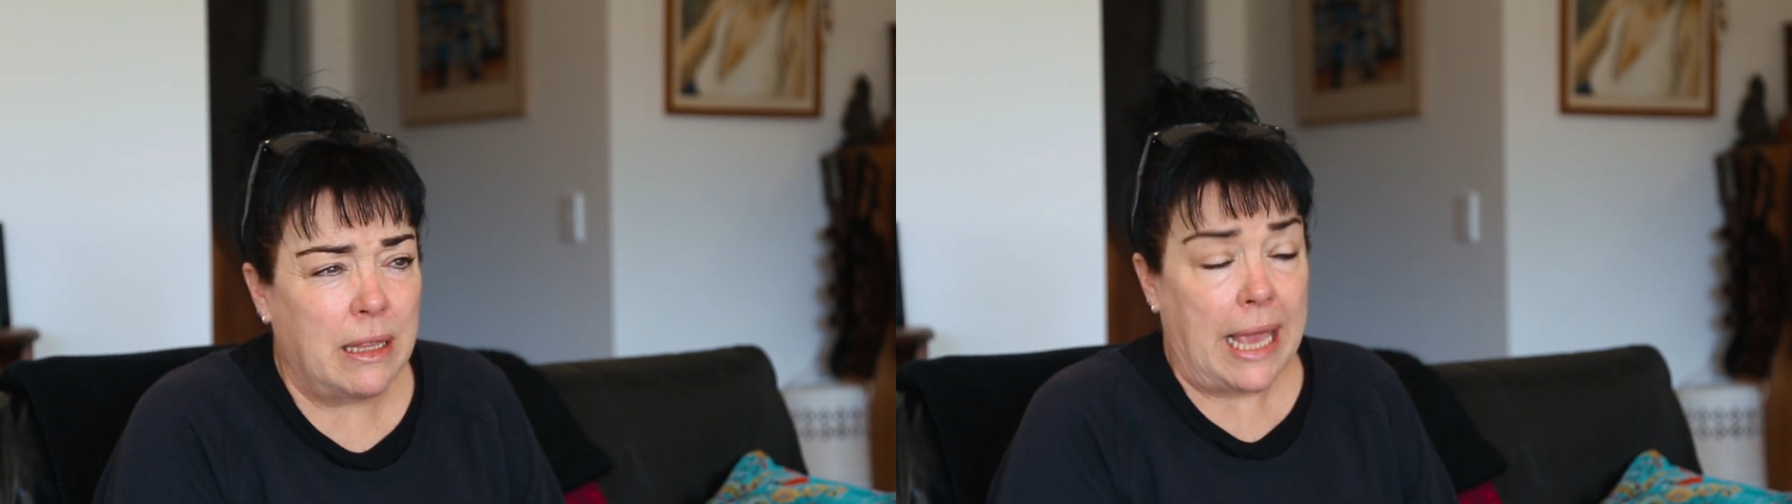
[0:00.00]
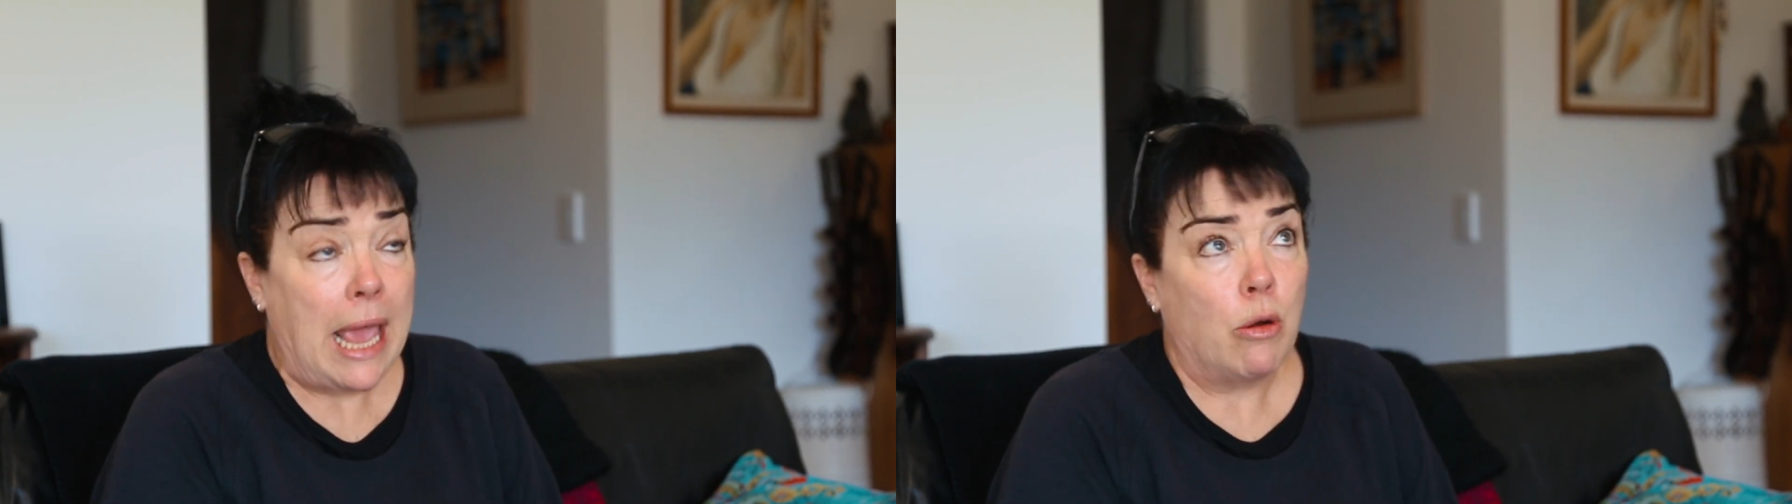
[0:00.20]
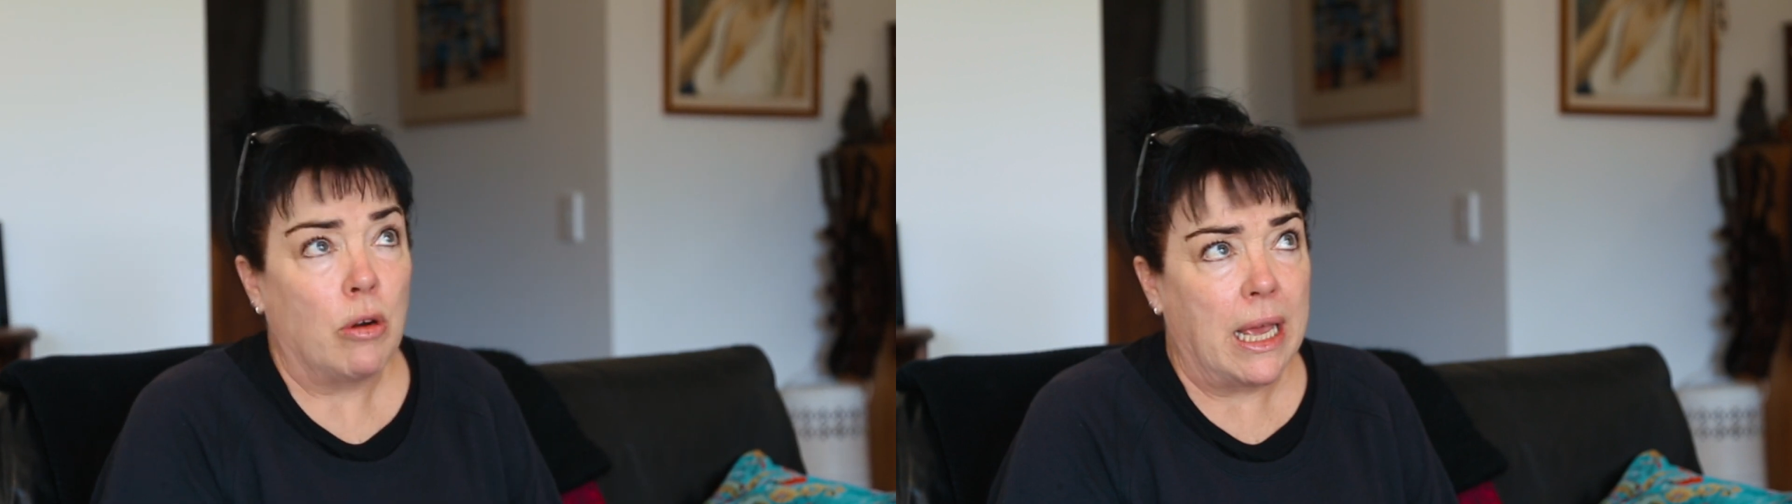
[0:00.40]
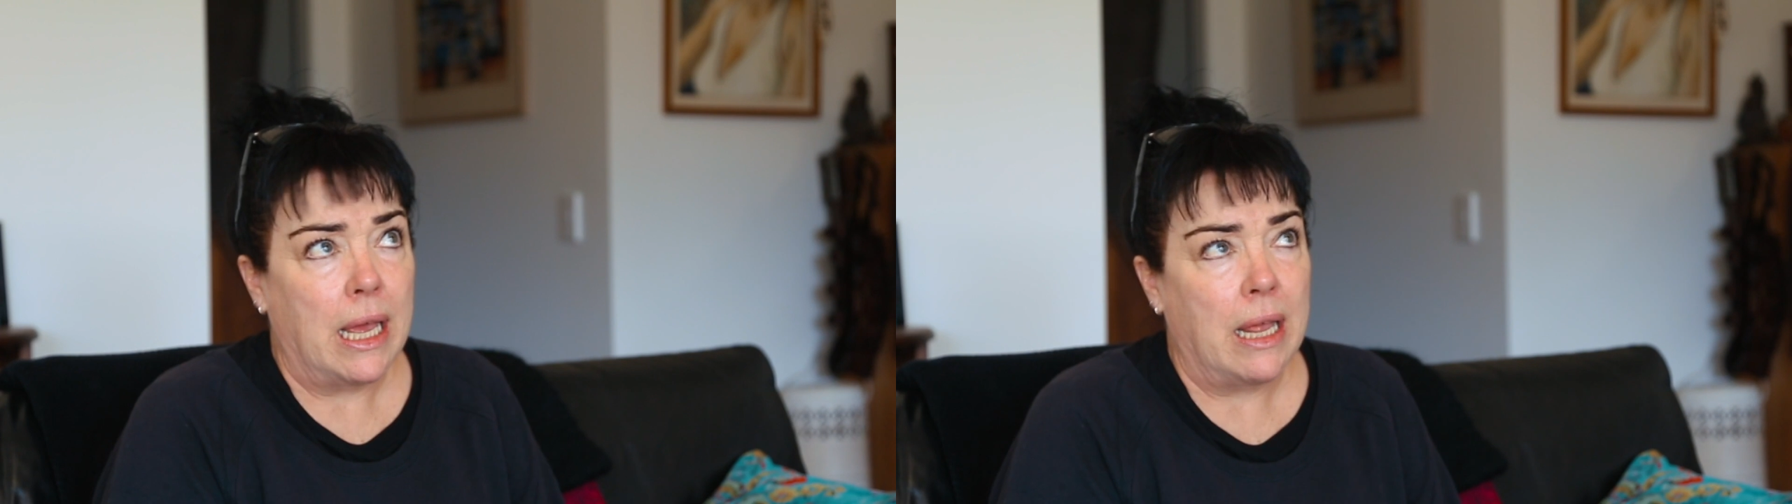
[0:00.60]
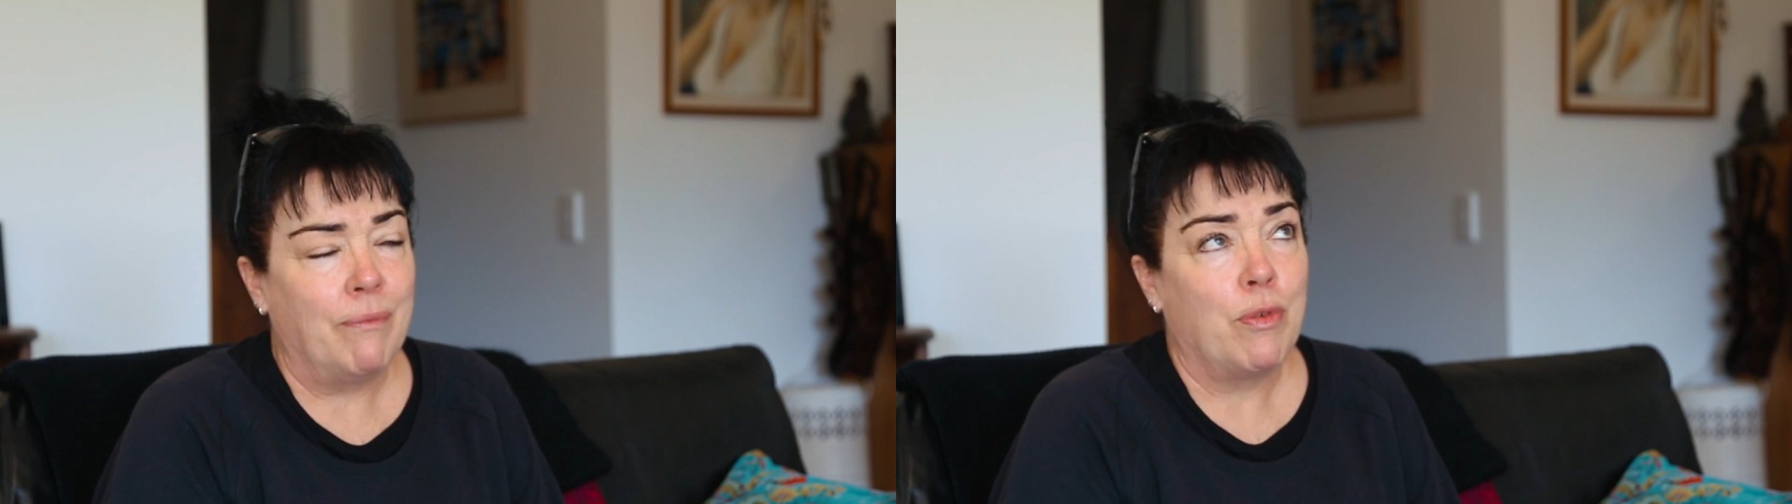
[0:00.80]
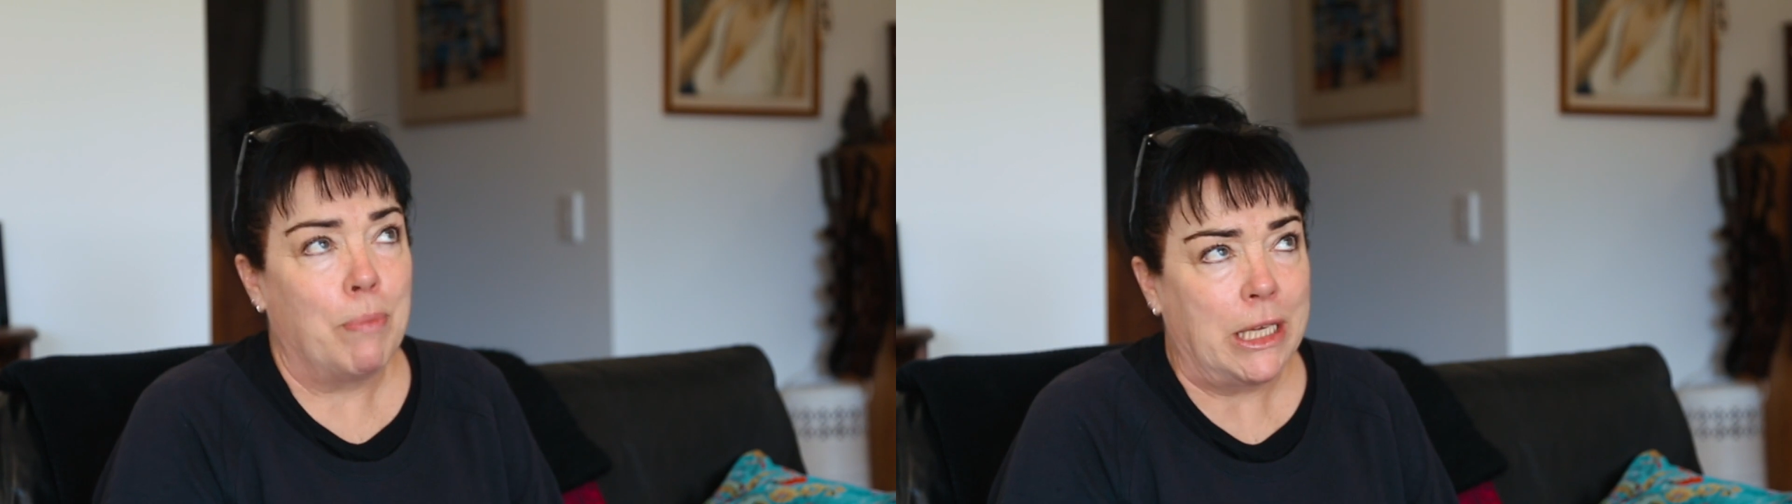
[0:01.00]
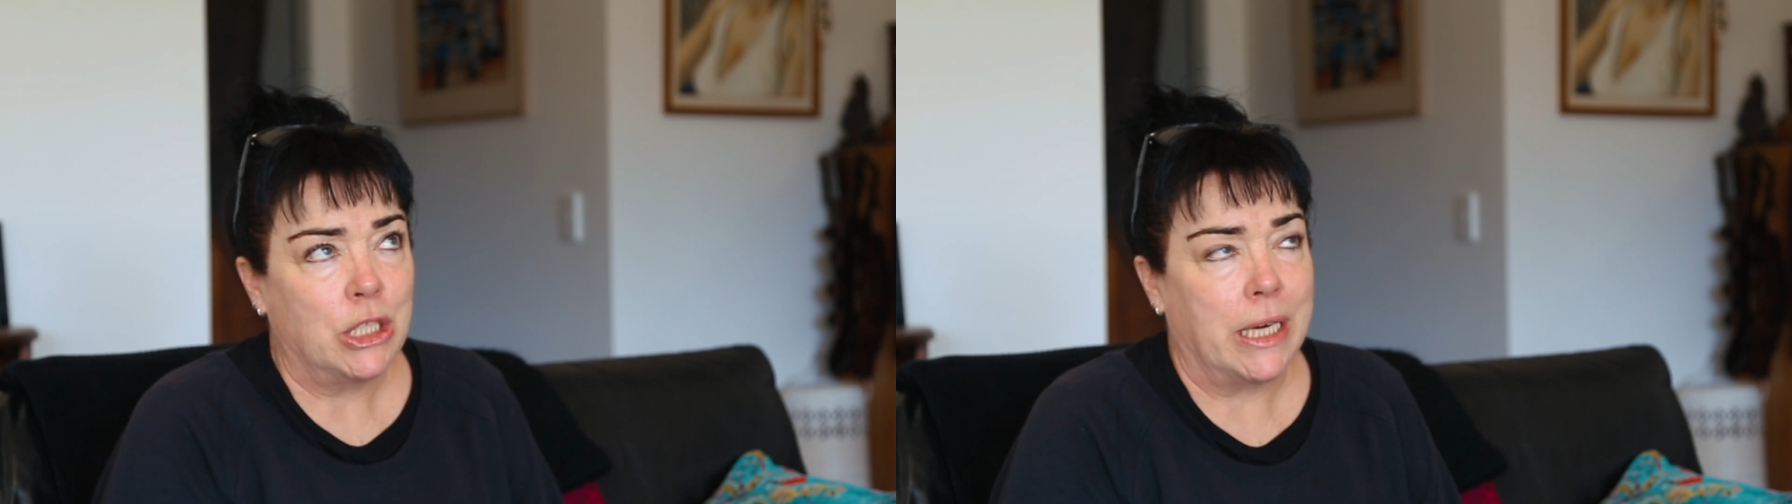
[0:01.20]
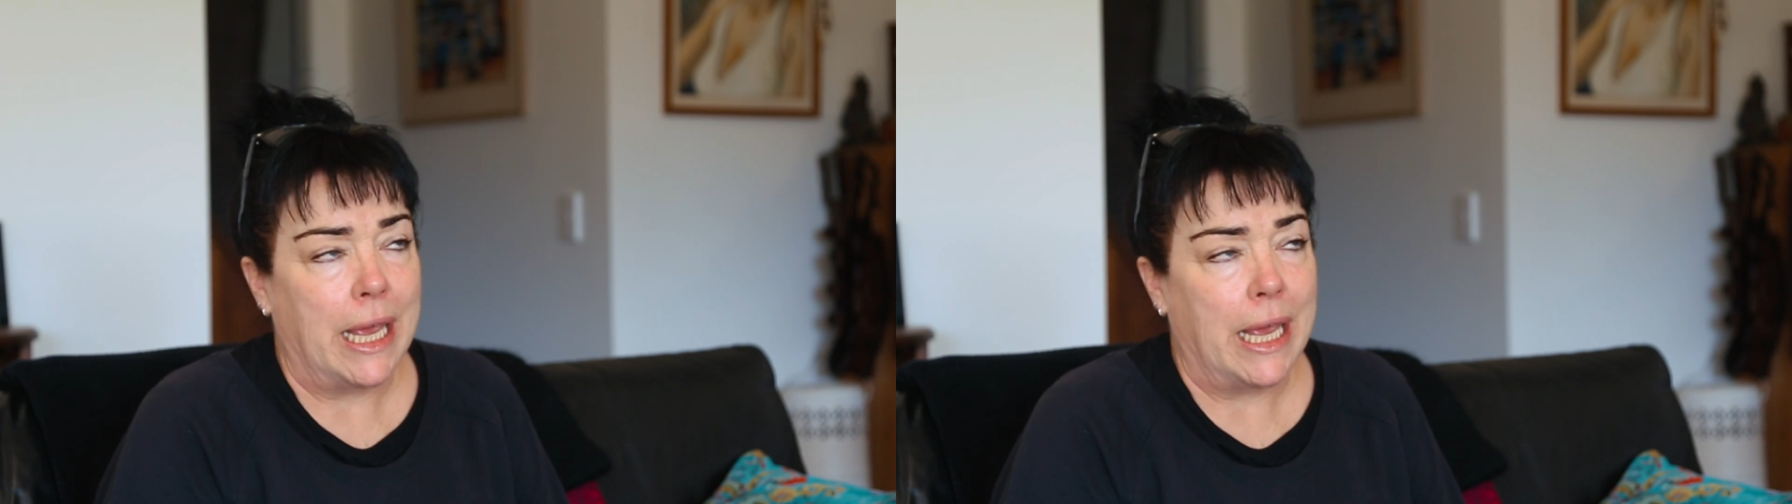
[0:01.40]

the Adult Information